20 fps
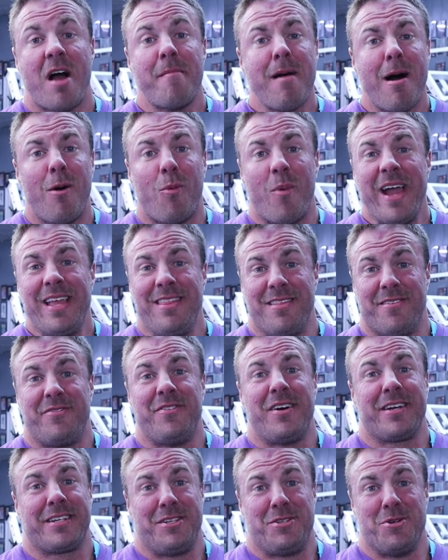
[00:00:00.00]
dropped my weight in the
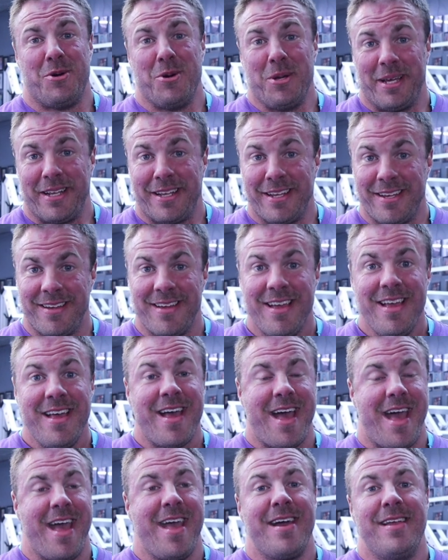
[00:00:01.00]
fucking toilet.
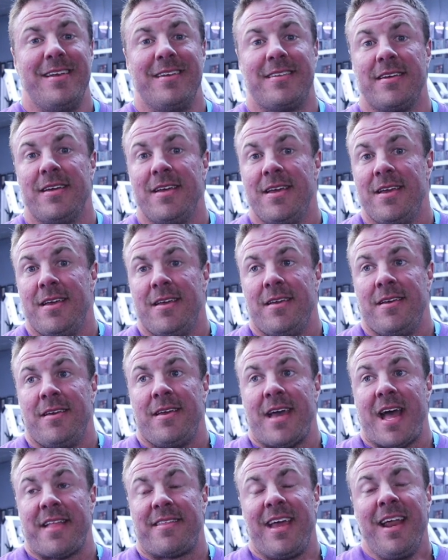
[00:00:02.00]
And
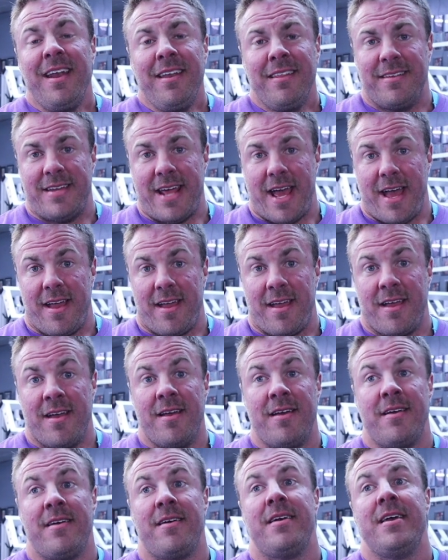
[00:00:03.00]
at the end of the day,
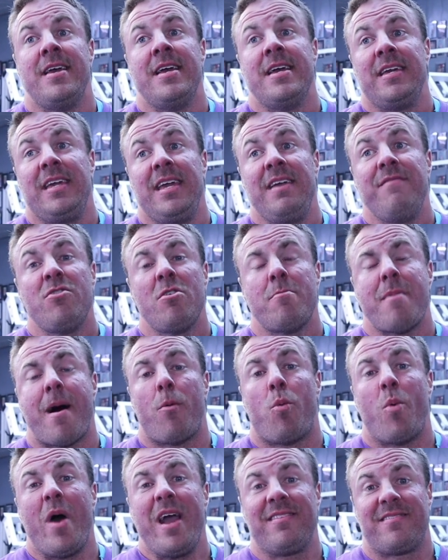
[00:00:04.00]
even though
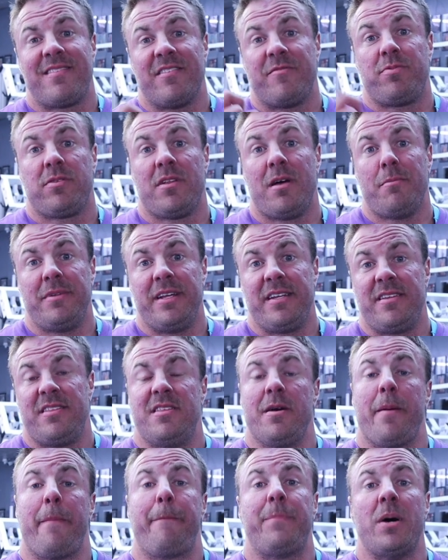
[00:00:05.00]
my weights have plummeted,
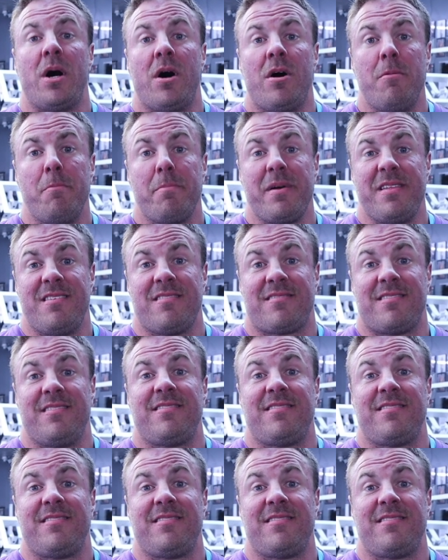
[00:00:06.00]
the pump and the